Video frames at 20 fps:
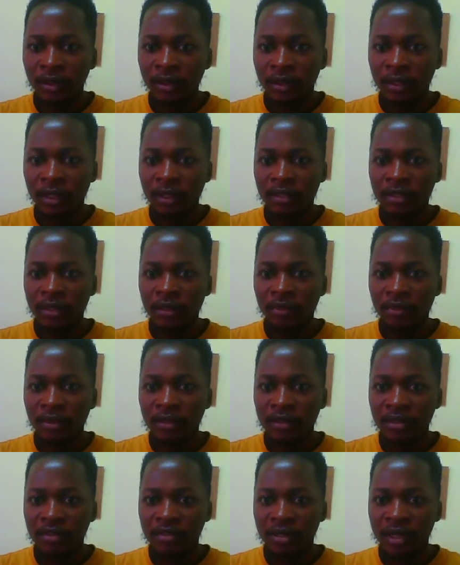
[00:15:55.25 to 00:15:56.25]
Let's increase
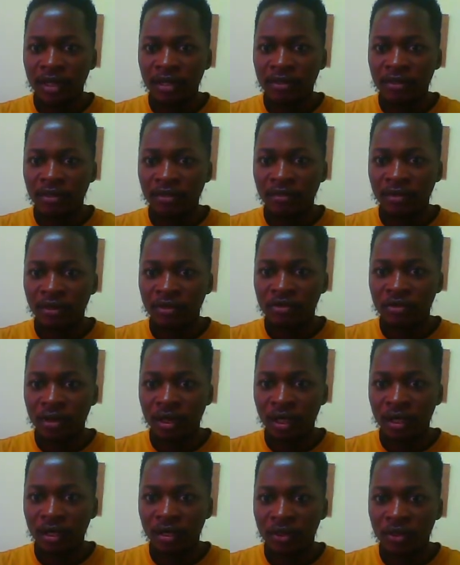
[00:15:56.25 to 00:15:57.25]
the size of the
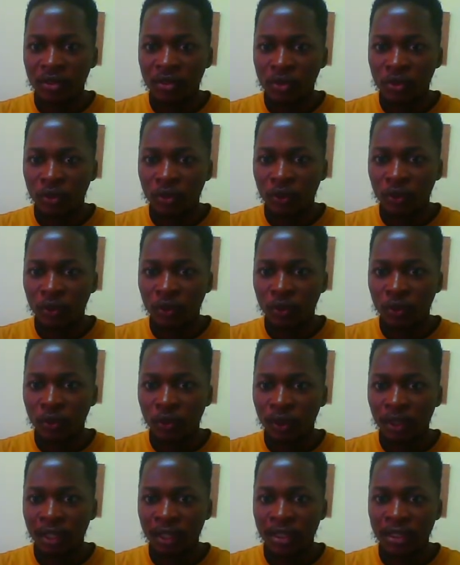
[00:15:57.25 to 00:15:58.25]
tree to
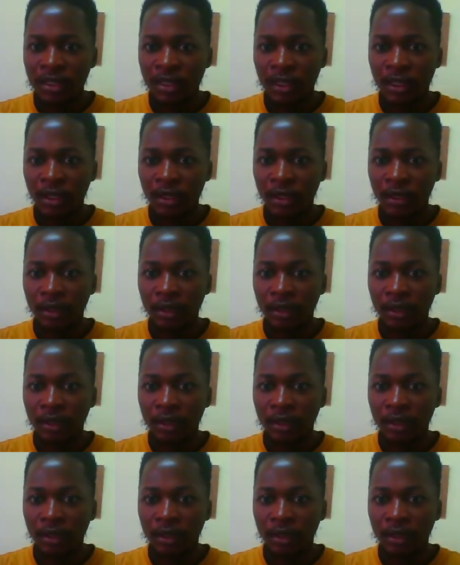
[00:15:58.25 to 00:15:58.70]
18.